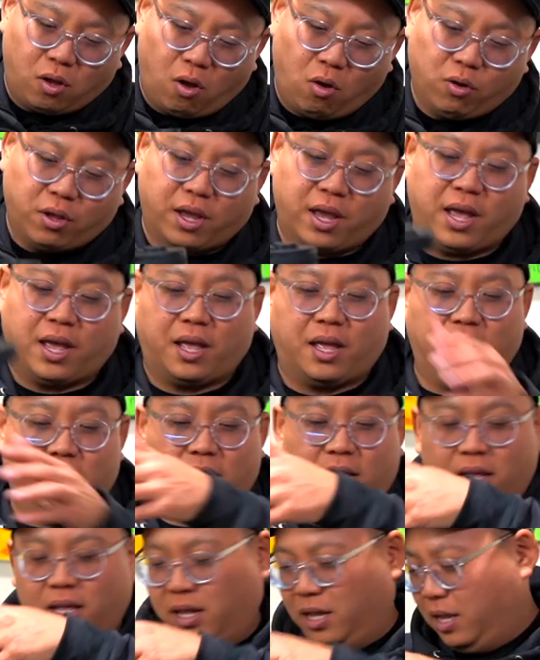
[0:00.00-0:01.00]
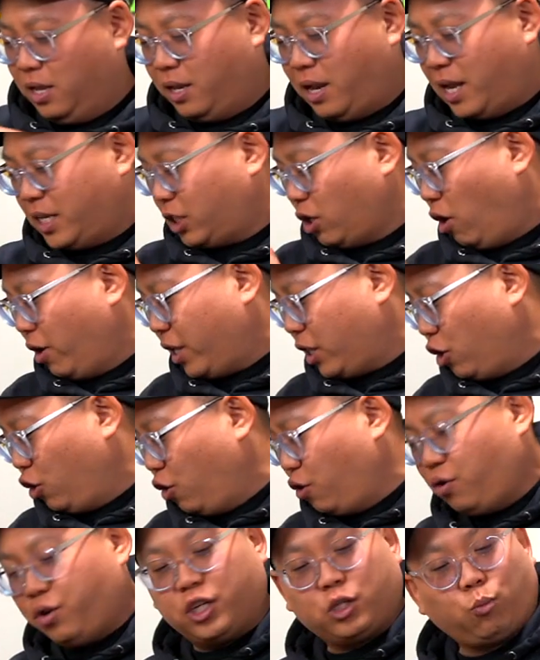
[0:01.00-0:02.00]
Okay, nice. All you have to
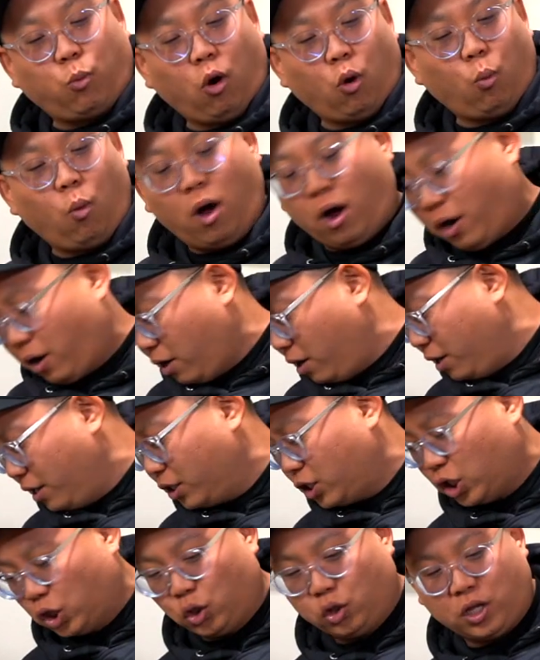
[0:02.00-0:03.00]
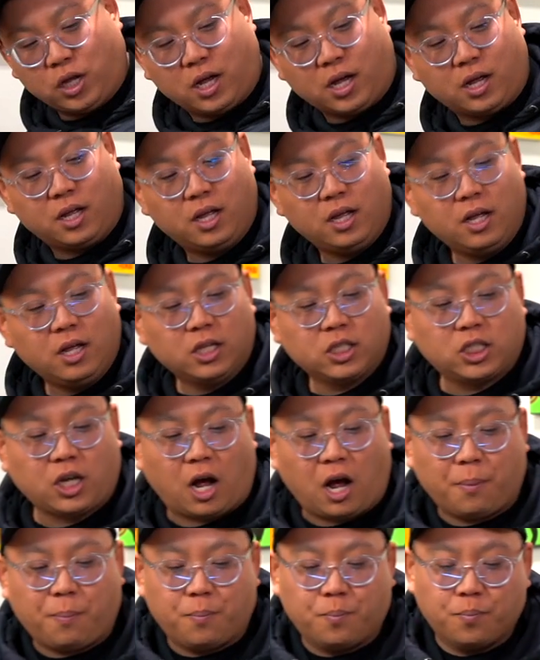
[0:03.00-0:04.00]
do is pour water into the
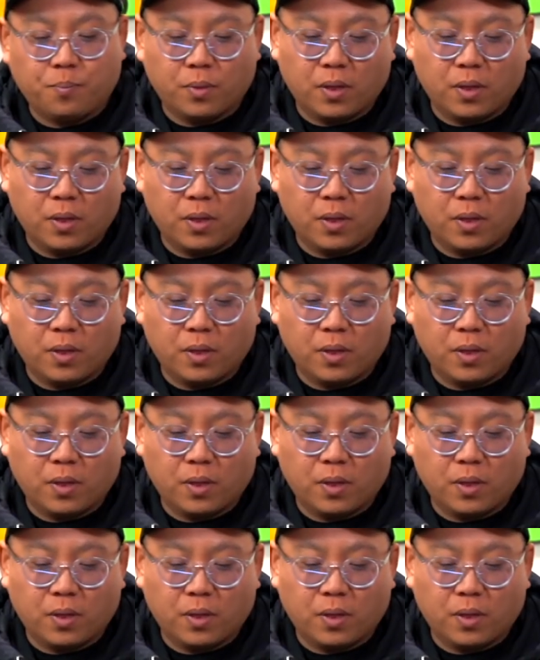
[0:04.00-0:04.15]
top,